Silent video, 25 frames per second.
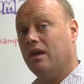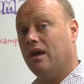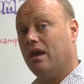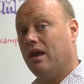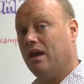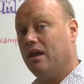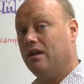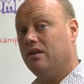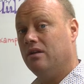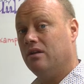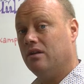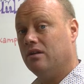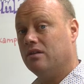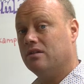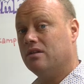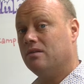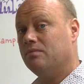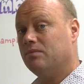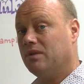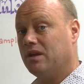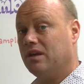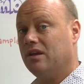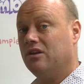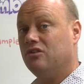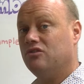And
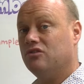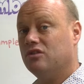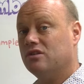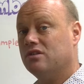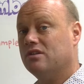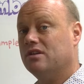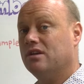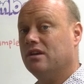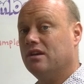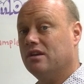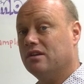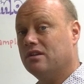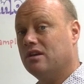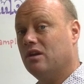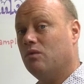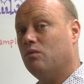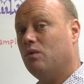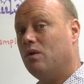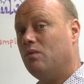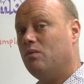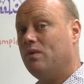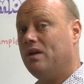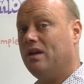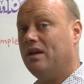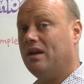something interesting is that
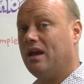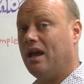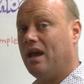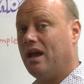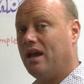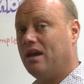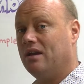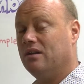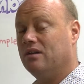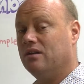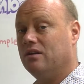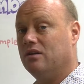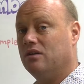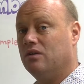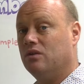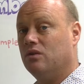when we add